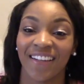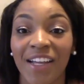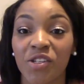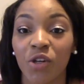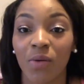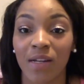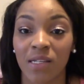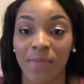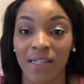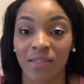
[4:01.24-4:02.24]
I enjoy
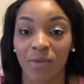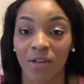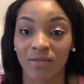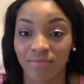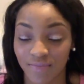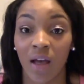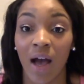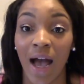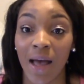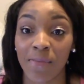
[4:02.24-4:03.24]
watching basketball.
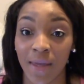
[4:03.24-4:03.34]
I have